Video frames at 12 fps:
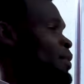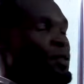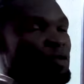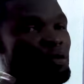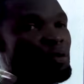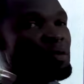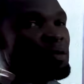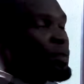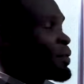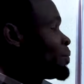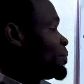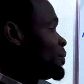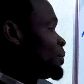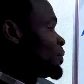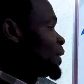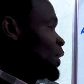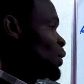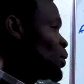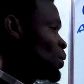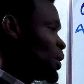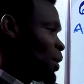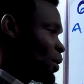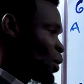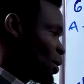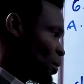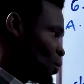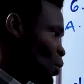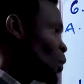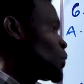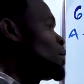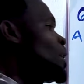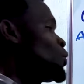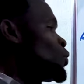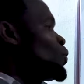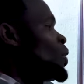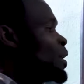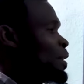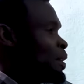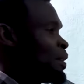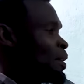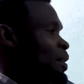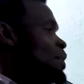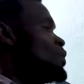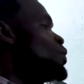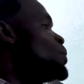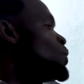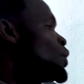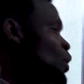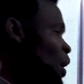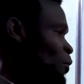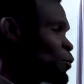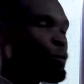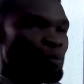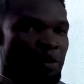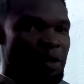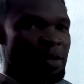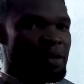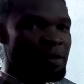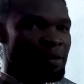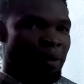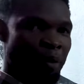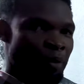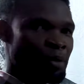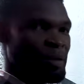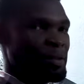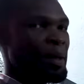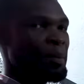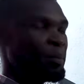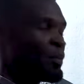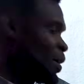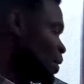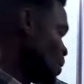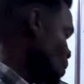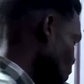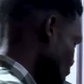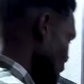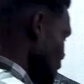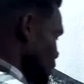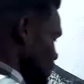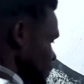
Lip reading: is just, not naturally. It's something you have to bring in all the time. Okay,